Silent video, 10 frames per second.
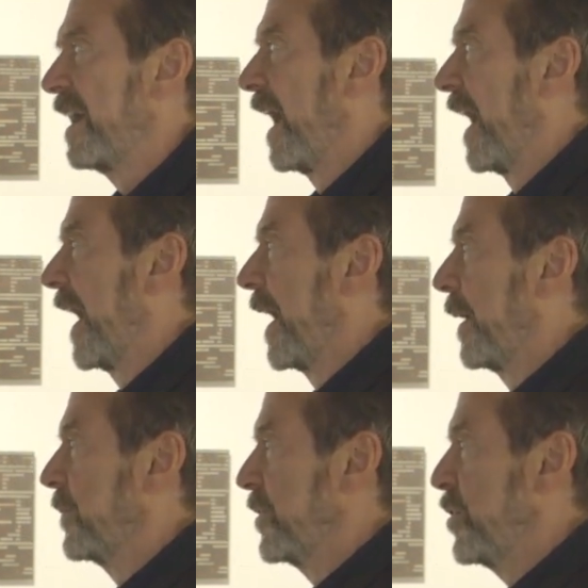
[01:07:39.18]

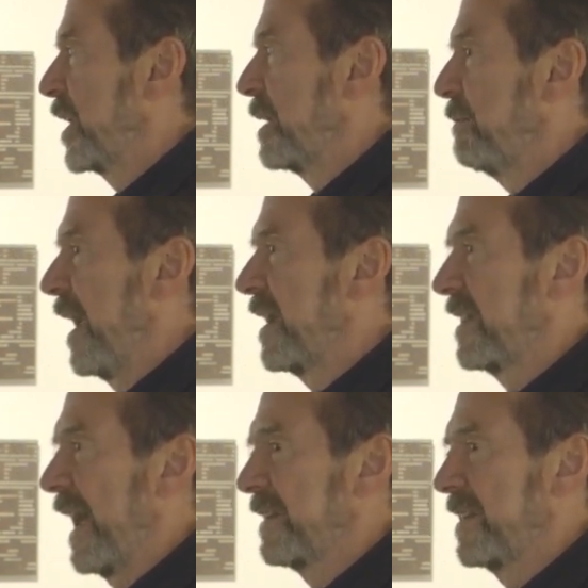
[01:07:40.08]
um, you can make
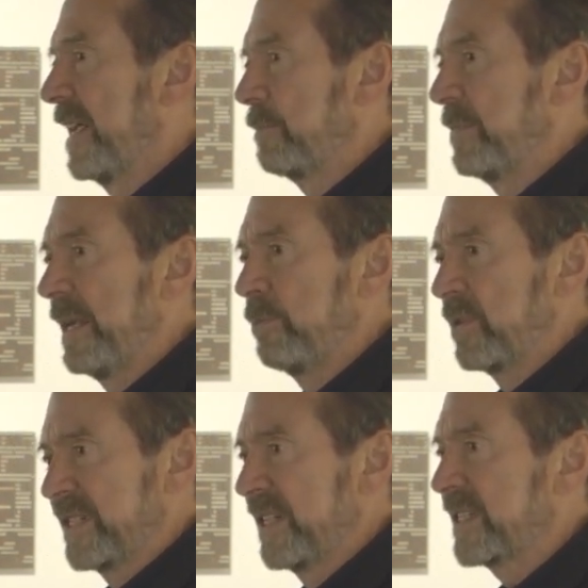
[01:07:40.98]
that thing be
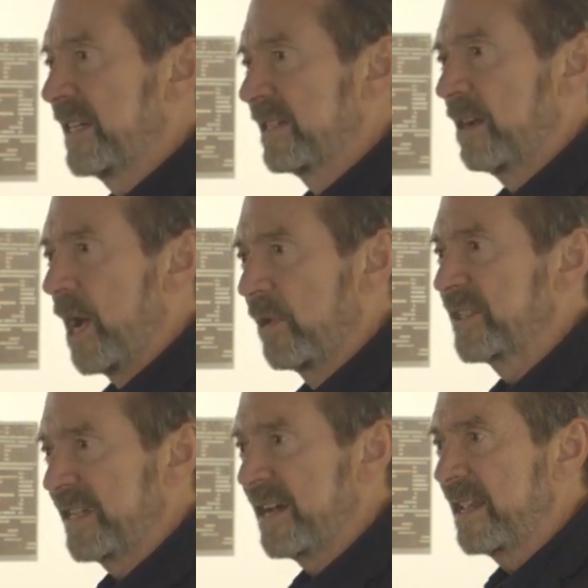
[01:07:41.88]
resistant to
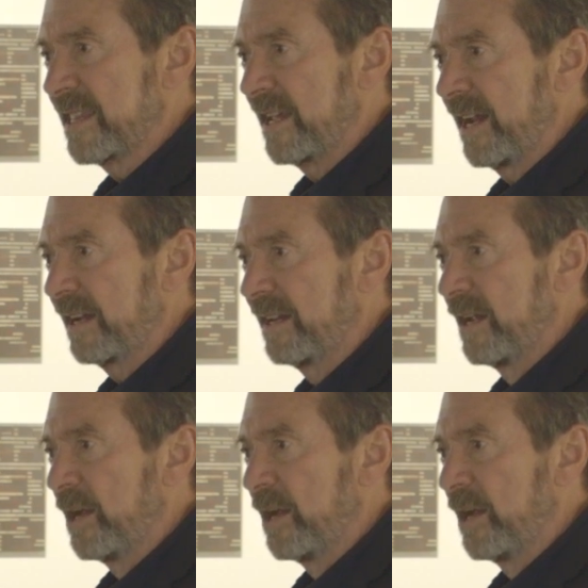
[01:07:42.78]
almost anything